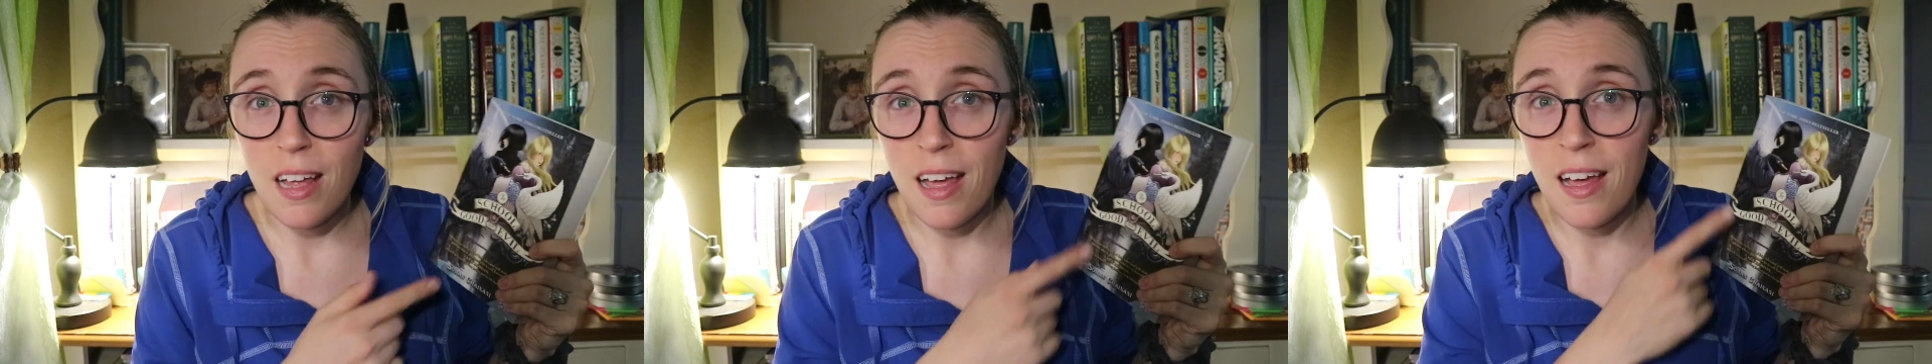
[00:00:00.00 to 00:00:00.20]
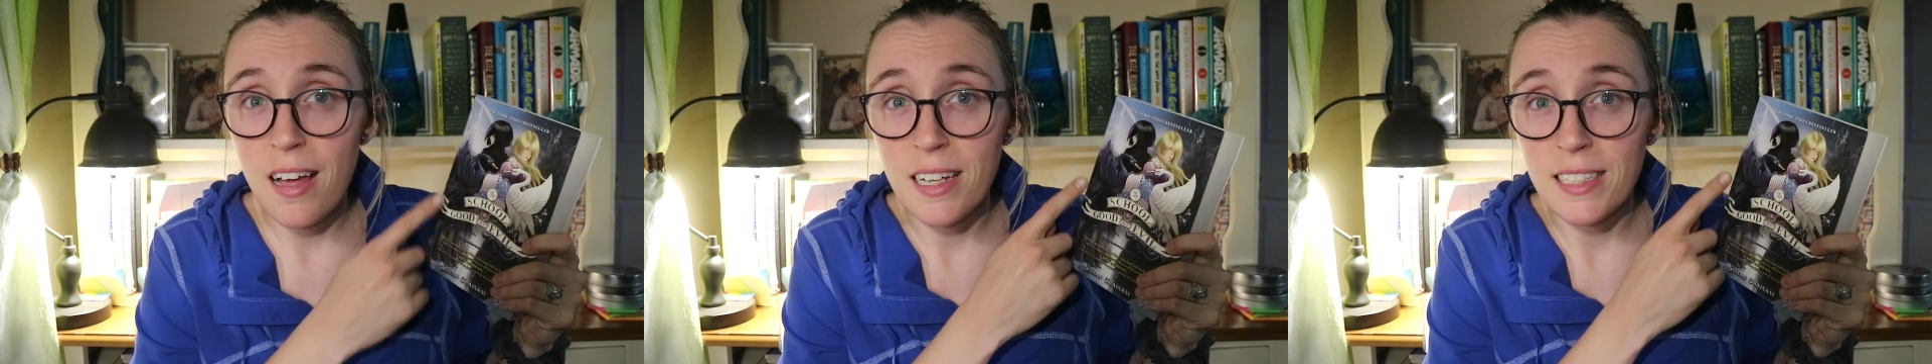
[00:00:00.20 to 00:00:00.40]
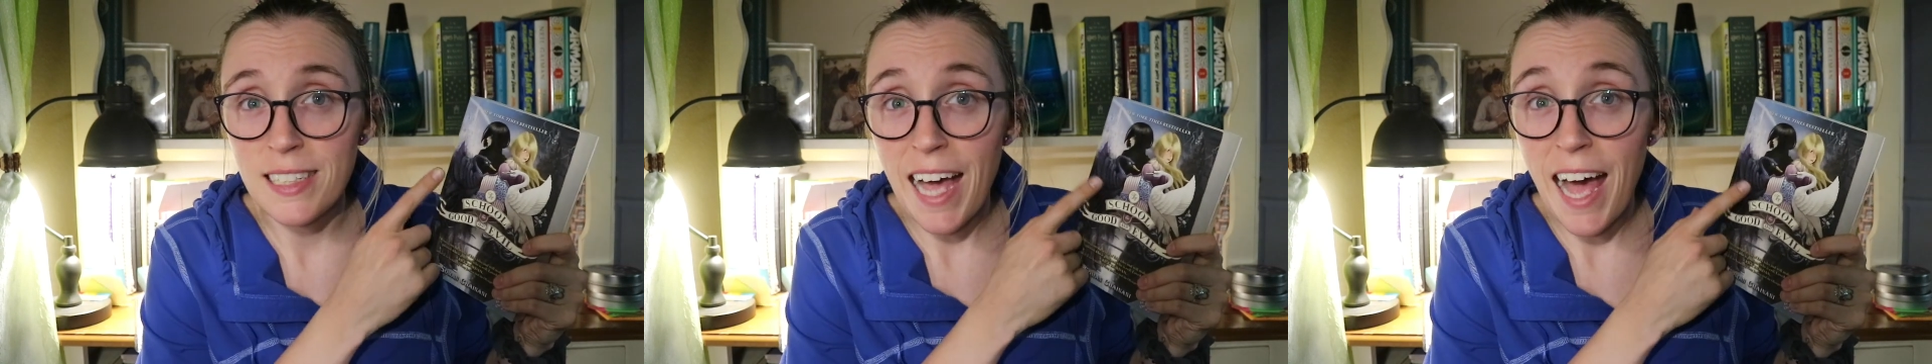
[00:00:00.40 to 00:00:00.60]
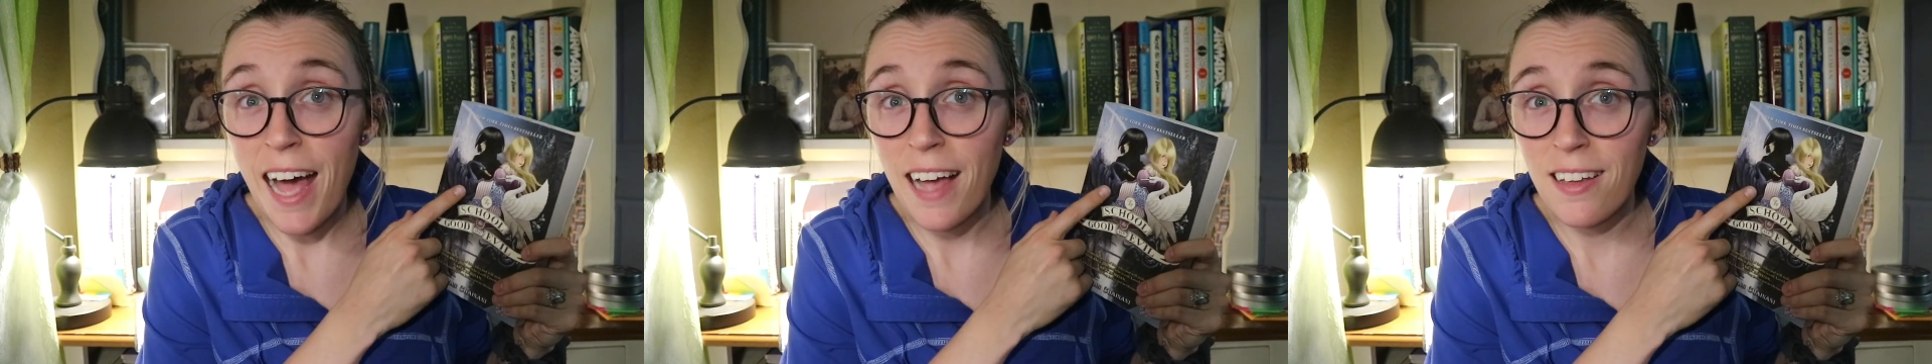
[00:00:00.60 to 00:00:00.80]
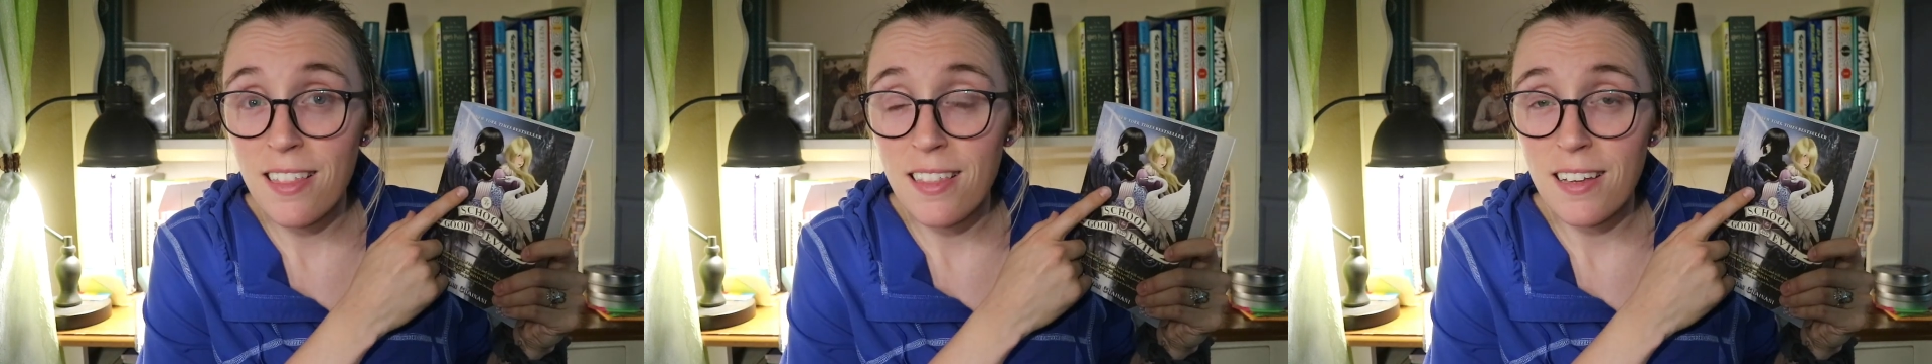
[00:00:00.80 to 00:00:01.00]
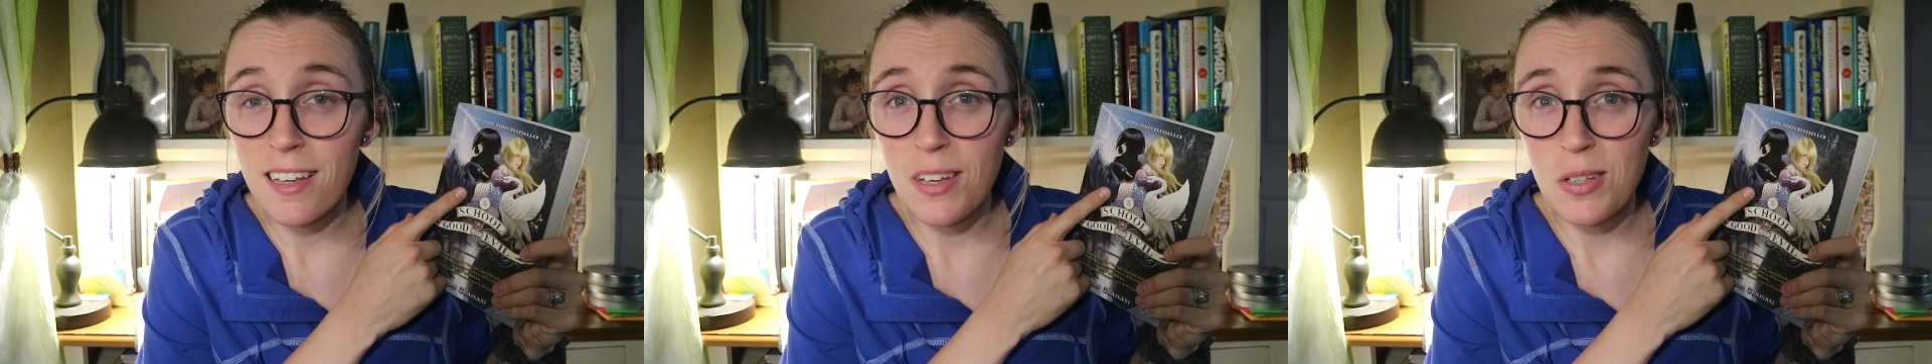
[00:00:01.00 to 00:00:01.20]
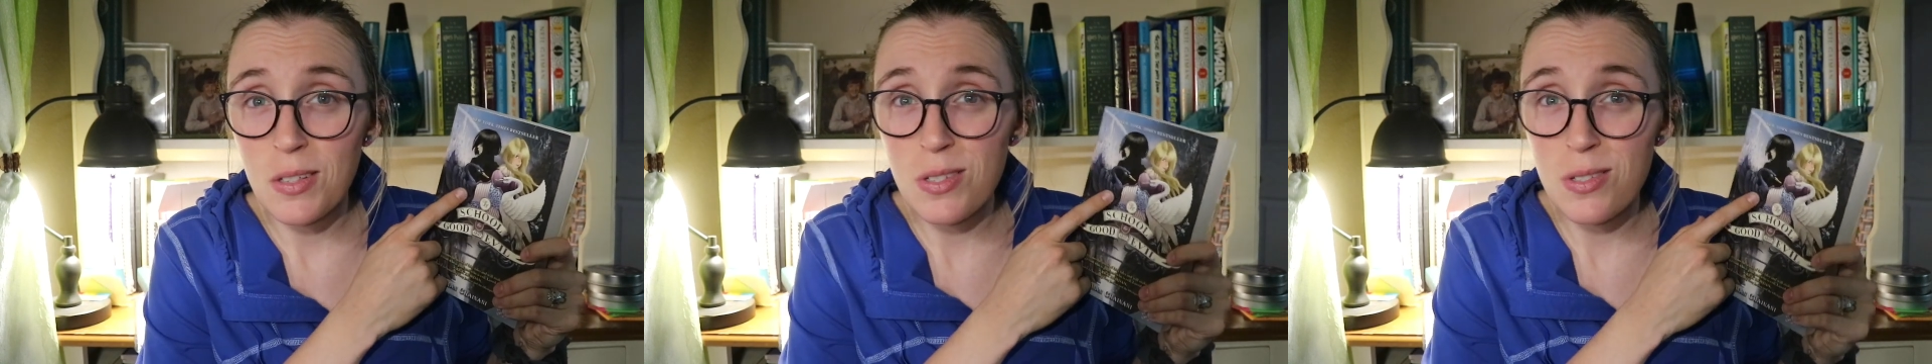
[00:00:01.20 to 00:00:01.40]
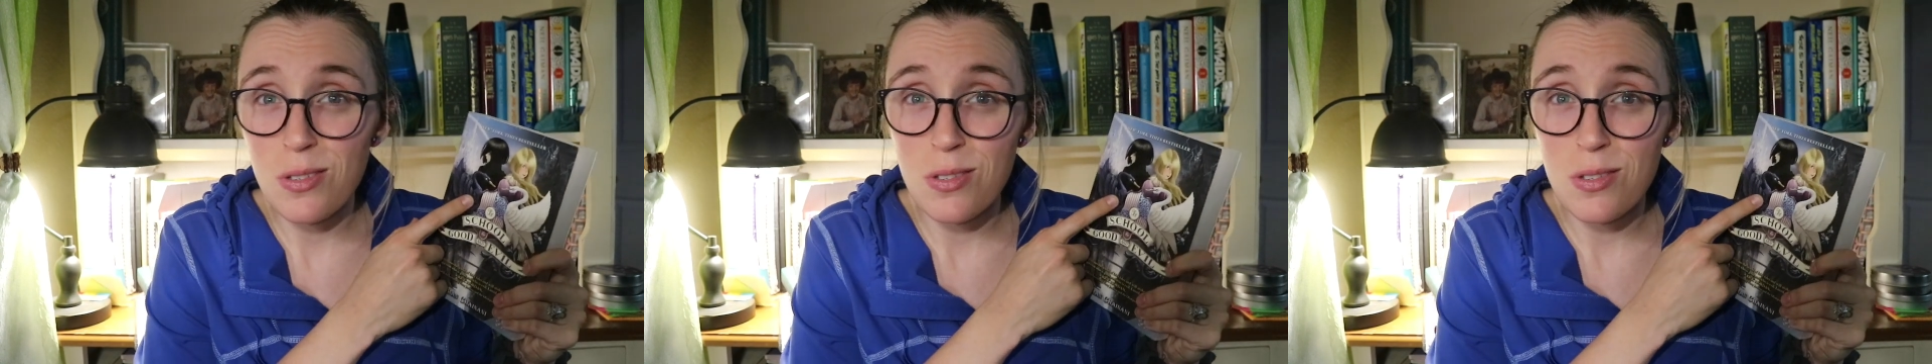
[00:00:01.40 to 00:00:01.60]
and Agatha
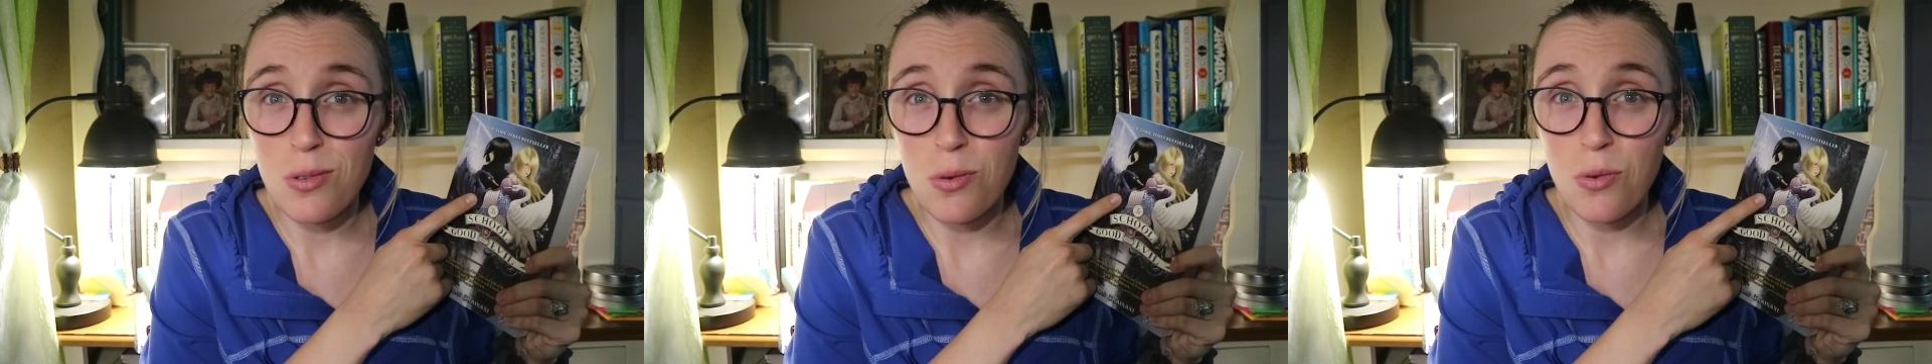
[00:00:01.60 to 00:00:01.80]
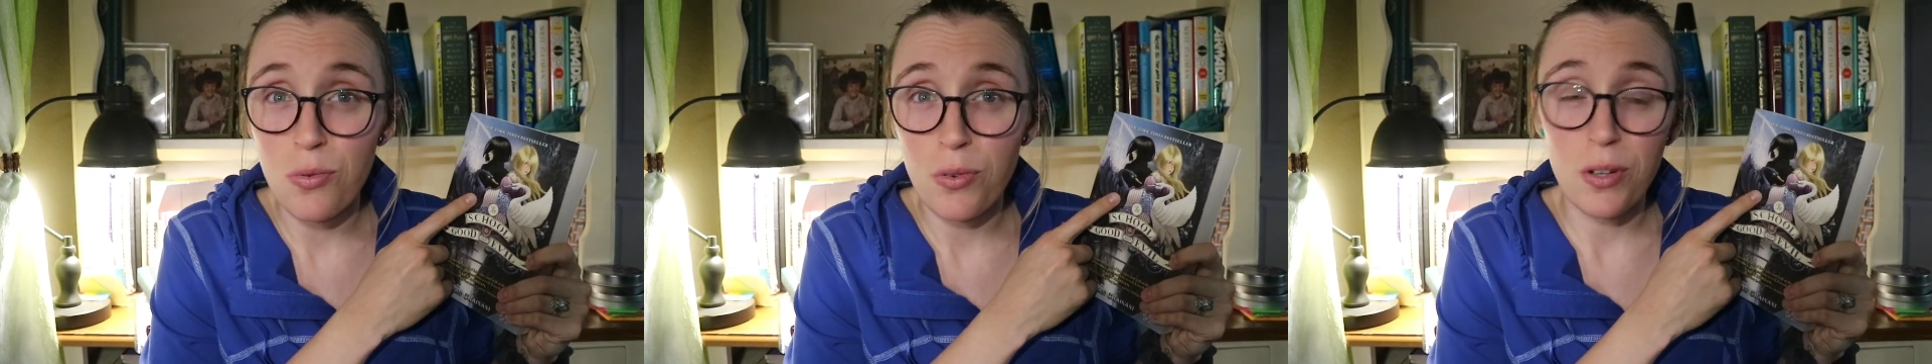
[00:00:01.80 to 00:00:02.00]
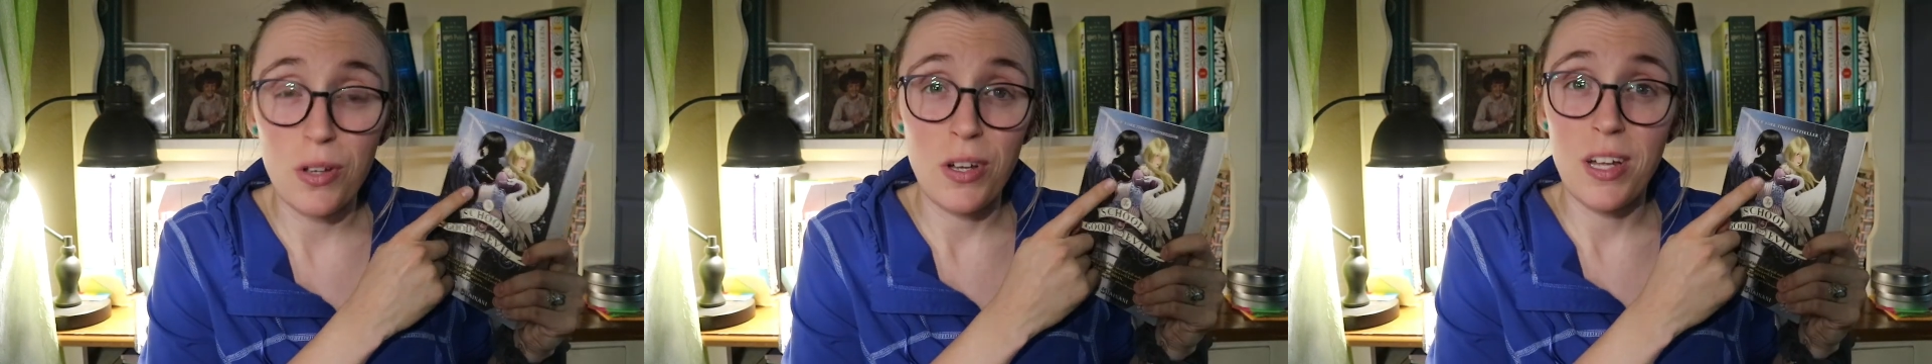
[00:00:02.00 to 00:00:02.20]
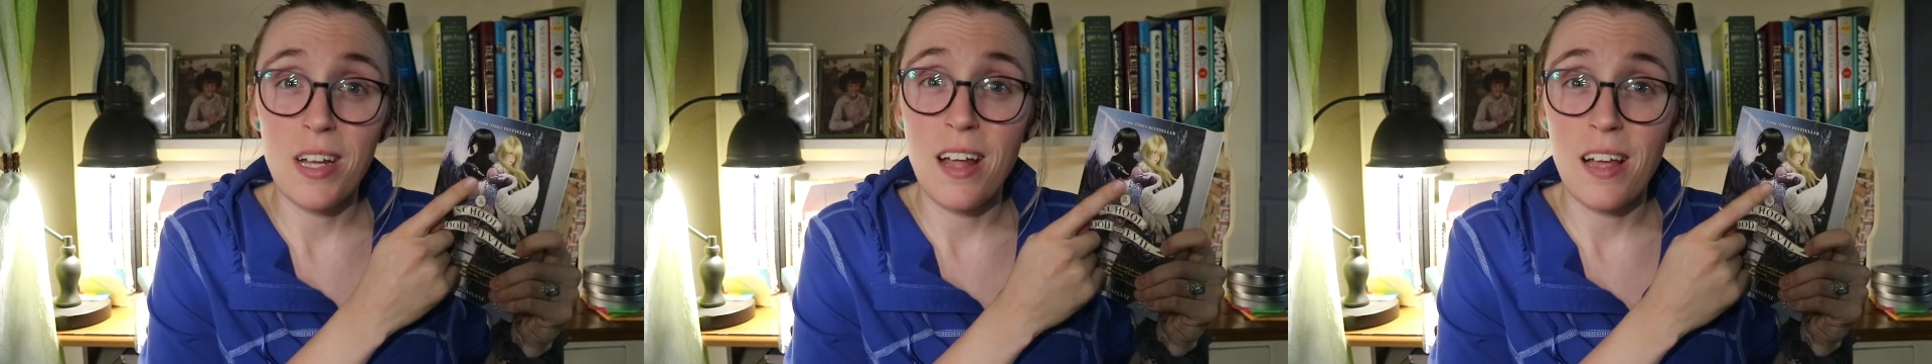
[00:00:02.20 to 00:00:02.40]
goes to the School for Good